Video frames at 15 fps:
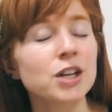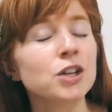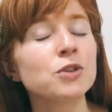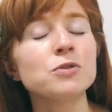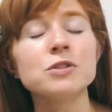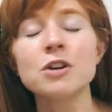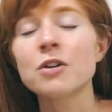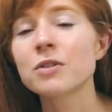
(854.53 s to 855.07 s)
You
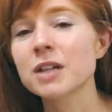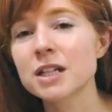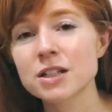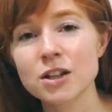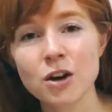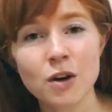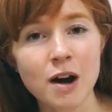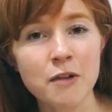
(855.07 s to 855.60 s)
don't need to
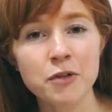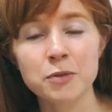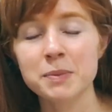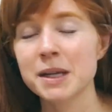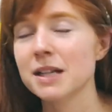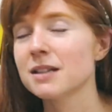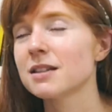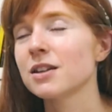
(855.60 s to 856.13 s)
go out for
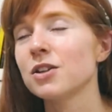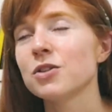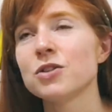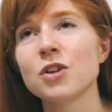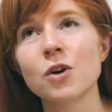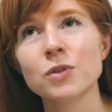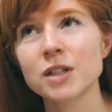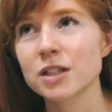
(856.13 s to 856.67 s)
pizza. You
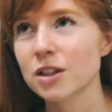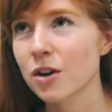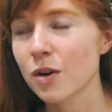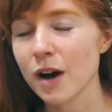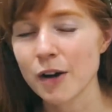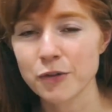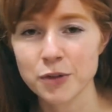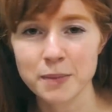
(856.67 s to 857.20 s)
don't need to go
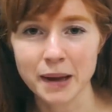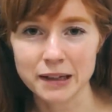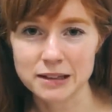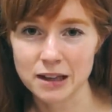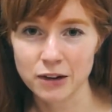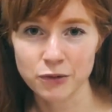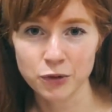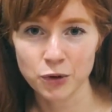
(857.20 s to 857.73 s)
out for
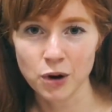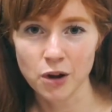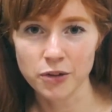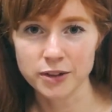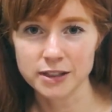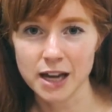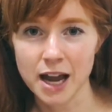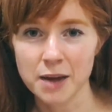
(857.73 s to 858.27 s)
Mexican food all the
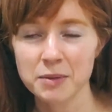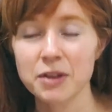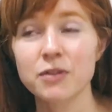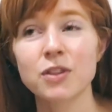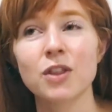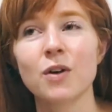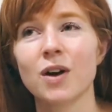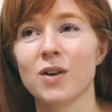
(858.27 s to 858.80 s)
time,
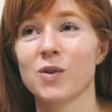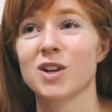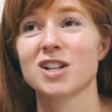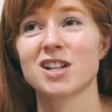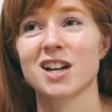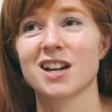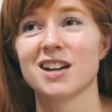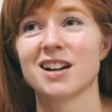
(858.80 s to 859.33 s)
even though I wish
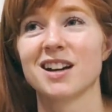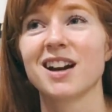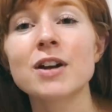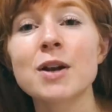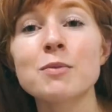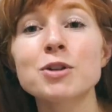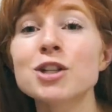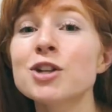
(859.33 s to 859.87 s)
I could.
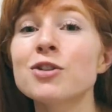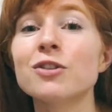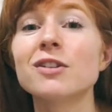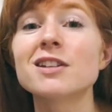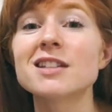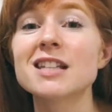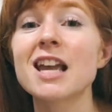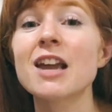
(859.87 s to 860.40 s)
Number two,
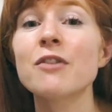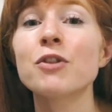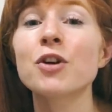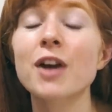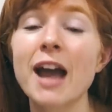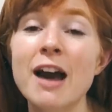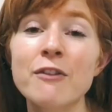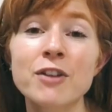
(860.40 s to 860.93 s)
save your
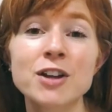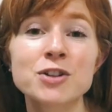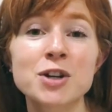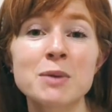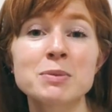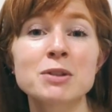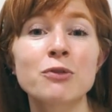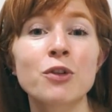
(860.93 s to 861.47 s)
cafe
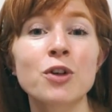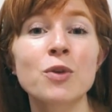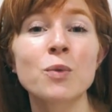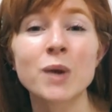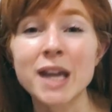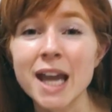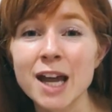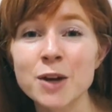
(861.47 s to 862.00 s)
trips for the
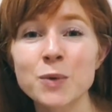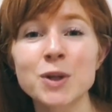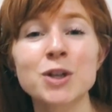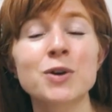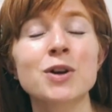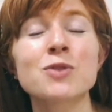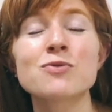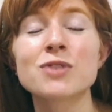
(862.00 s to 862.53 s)
weekend when you
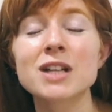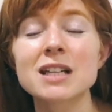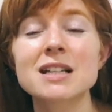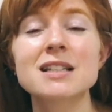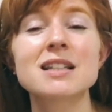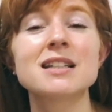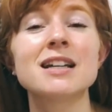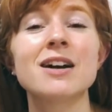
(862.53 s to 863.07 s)
can really
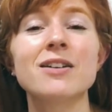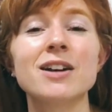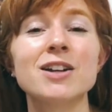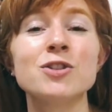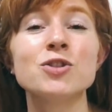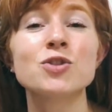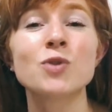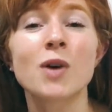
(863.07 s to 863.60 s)
sit down and
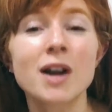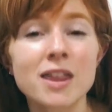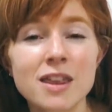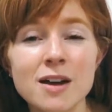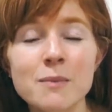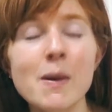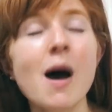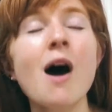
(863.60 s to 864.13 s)
enjoy
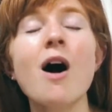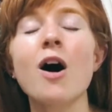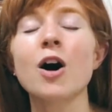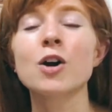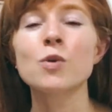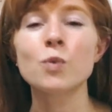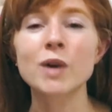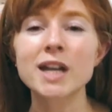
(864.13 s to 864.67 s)
them. On
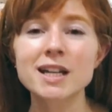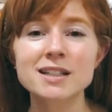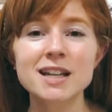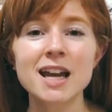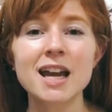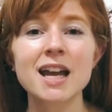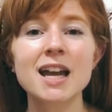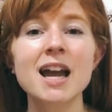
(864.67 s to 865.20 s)
a
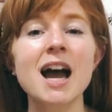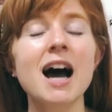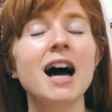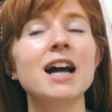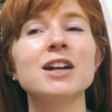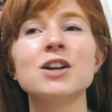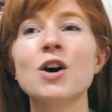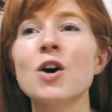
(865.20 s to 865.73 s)
weekday,
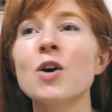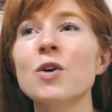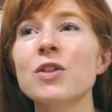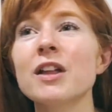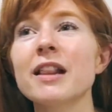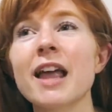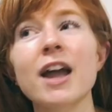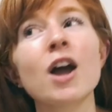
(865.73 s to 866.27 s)
I know
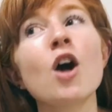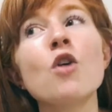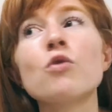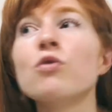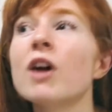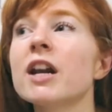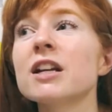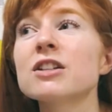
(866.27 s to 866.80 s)
that like
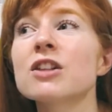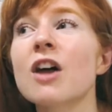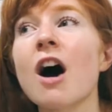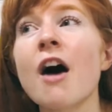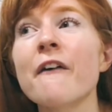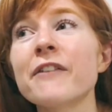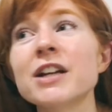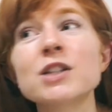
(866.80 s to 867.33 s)
running to the
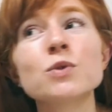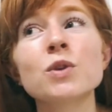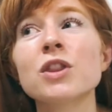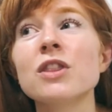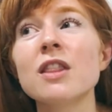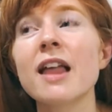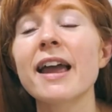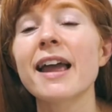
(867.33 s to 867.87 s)
office with
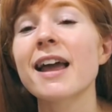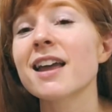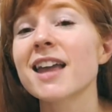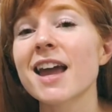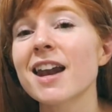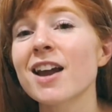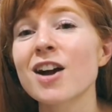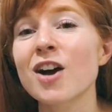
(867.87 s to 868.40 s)
and
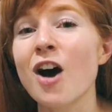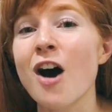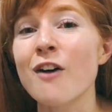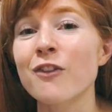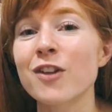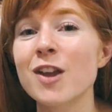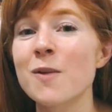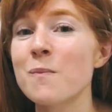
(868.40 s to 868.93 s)
getting a
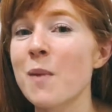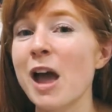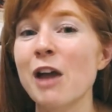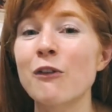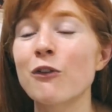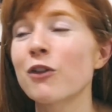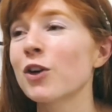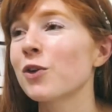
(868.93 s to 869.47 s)
coffee might
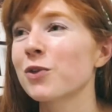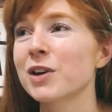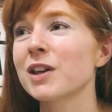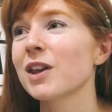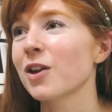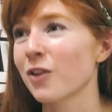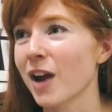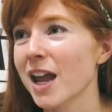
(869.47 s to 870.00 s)
feel
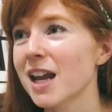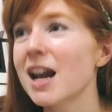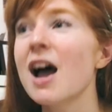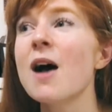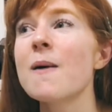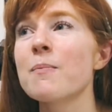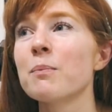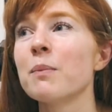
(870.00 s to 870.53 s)
really great,
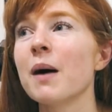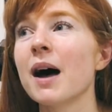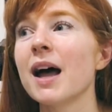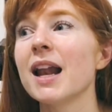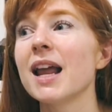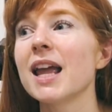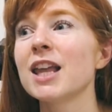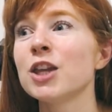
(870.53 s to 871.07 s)

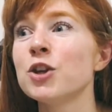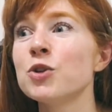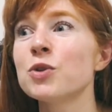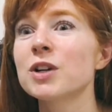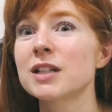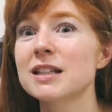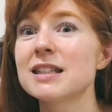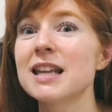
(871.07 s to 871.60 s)
but you
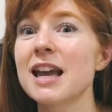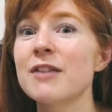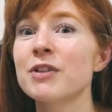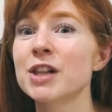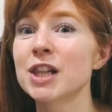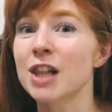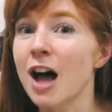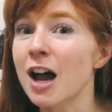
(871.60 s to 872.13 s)
could save a
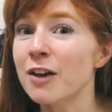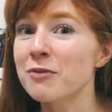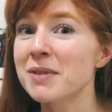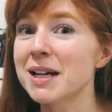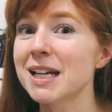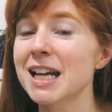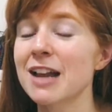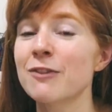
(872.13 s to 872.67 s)
lot of
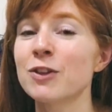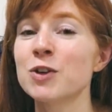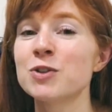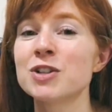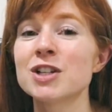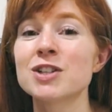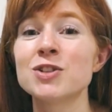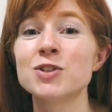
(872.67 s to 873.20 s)
money if you
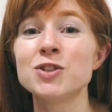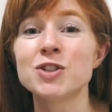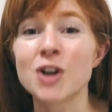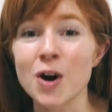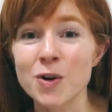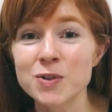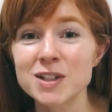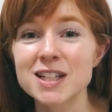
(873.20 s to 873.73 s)
just
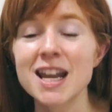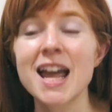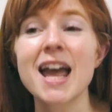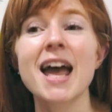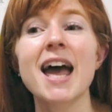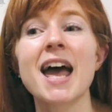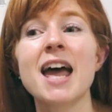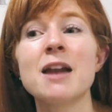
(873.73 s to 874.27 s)
don't,
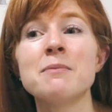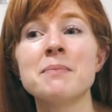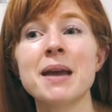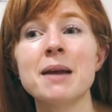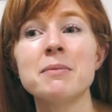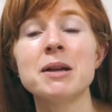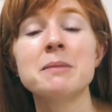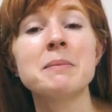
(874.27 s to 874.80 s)
and
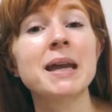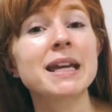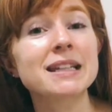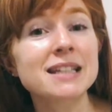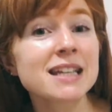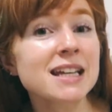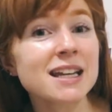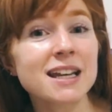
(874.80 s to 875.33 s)
maybe make
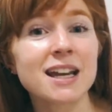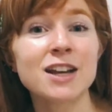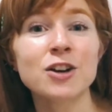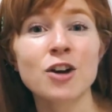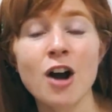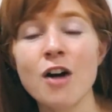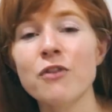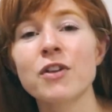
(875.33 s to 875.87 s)
tea in
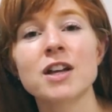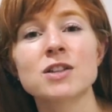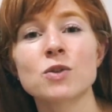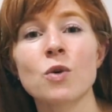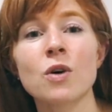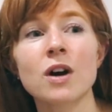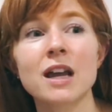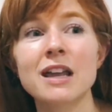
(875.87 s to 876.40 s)
your office,
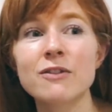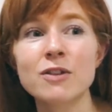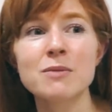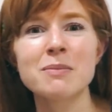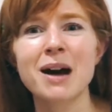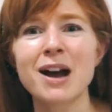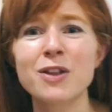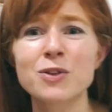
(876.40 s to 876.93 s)
or even
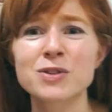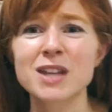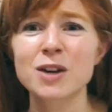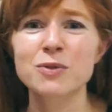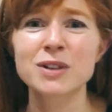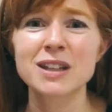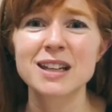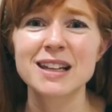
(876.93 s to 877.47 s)
buy those like
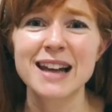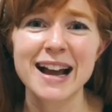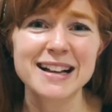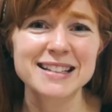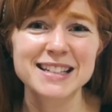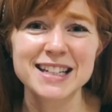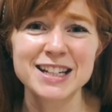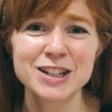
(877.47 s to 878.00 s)
really
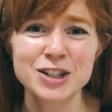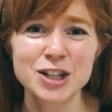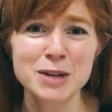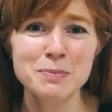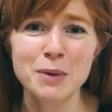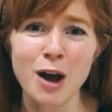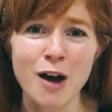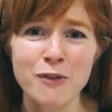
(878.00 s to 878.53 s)
nasty
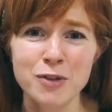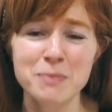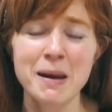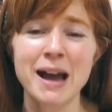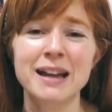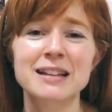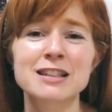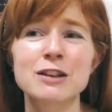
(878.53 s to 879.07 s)
cheap coffee
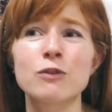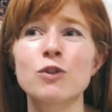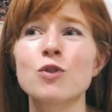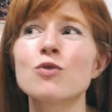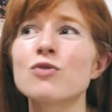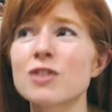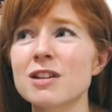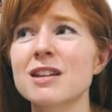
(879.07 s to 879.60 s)
packets if you
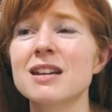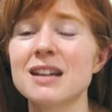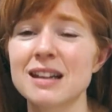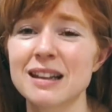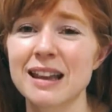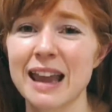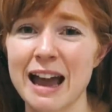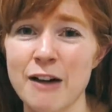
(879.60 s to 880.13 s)
really
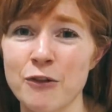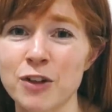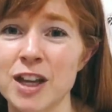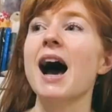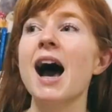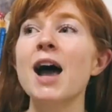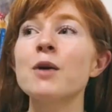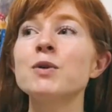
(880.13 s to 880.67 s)
need the caffeine.
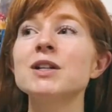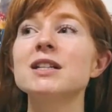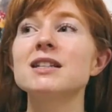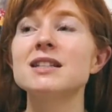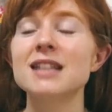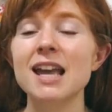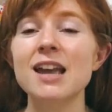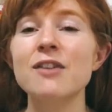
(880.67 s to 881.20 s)
I would
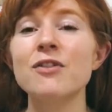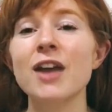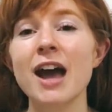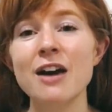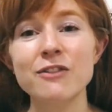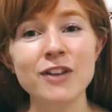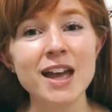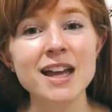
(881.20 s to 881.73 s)
save
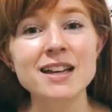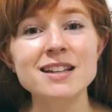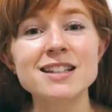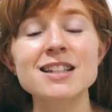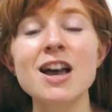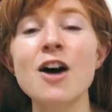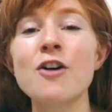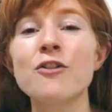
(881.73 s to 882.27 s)

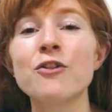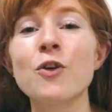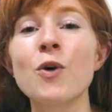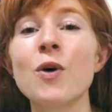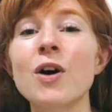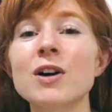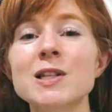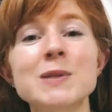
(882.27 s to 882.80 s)
cafes
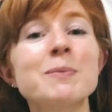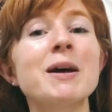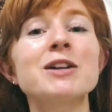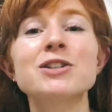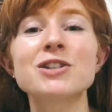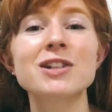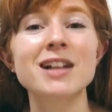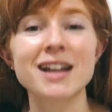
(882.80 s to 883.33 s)
for
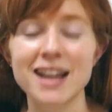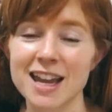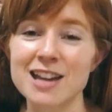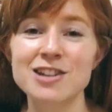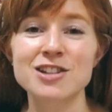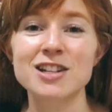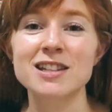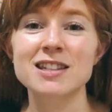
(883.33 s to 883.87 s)
special
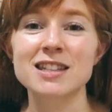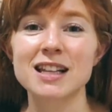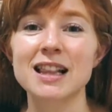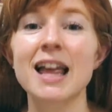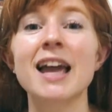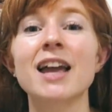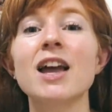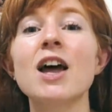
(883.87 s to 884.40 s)
occasions
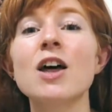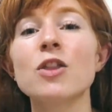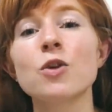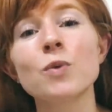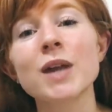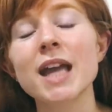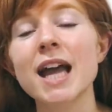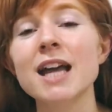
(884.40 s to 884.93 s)
like the
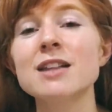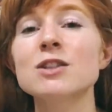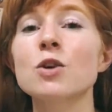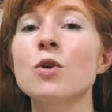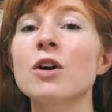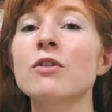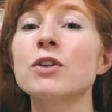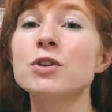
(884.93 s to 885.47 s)
weekends,
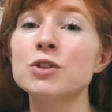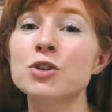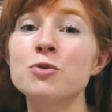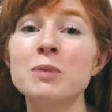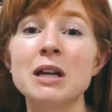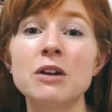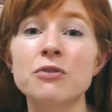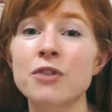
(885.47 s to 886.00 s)
or if you do
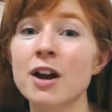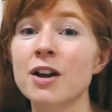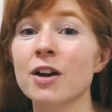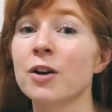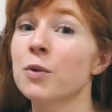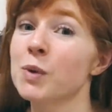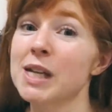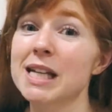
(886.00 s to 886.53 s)
meet a friend
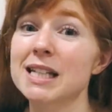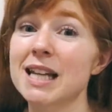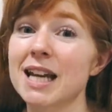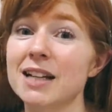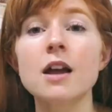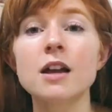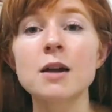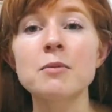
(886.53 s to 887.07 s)
on a
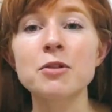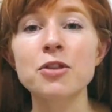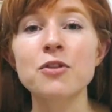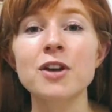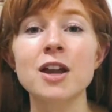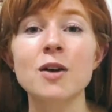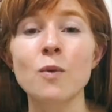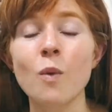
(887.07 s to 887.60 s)
weekday. Number
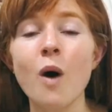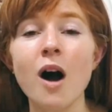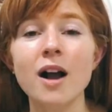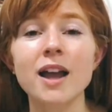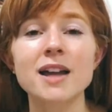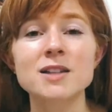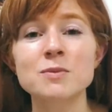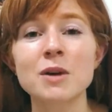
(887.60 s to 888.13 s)
three,
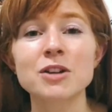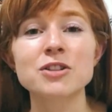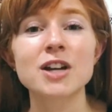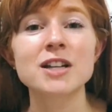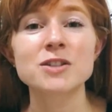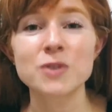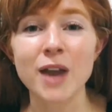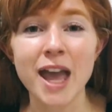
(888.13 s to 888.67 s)
walk as much
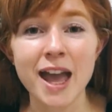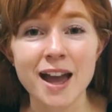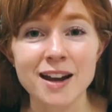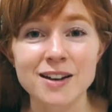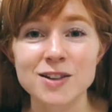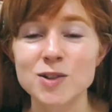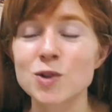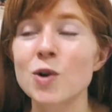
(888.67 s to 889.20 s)
as you
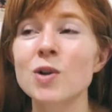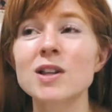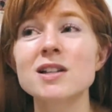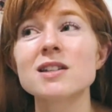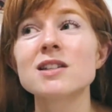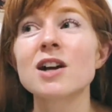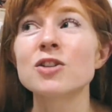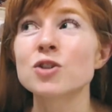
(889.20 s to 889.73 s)
can. Seoul
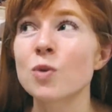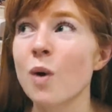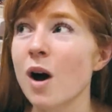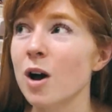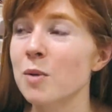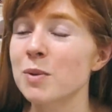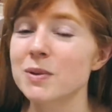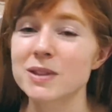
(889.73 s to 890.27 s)
is such a
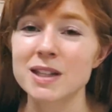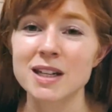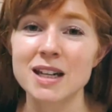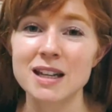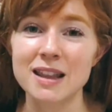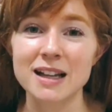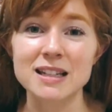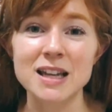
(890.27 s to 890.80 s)
walkable city.
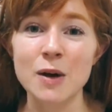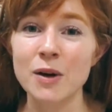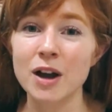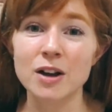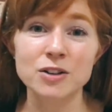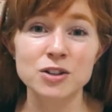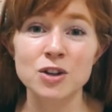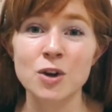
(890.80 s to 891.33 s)
That's how I
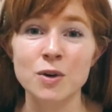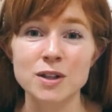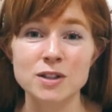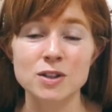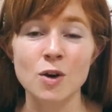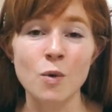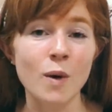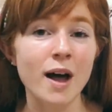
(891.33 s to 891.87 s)
got to know it
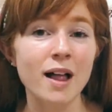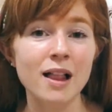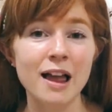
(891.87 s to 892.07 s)
so well.